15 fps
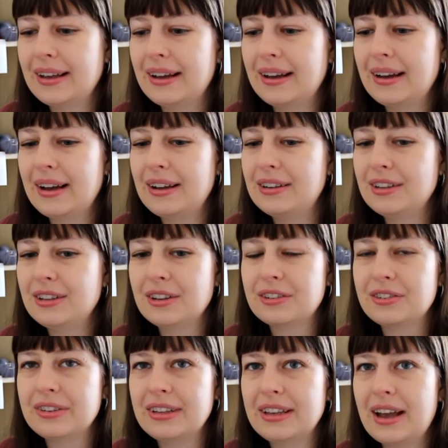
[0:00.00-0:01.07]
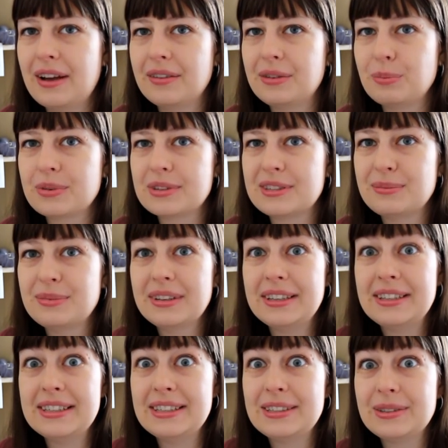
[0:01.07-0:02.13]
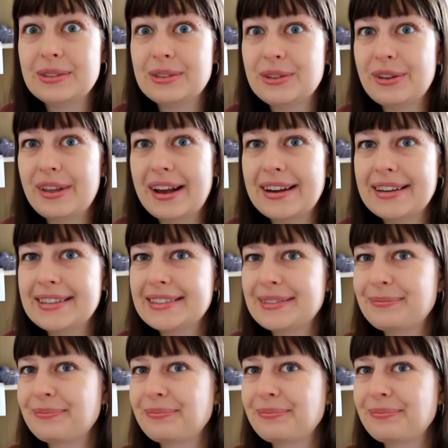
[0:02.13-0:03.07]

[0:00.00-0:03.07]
I did not really have the possibility to do that.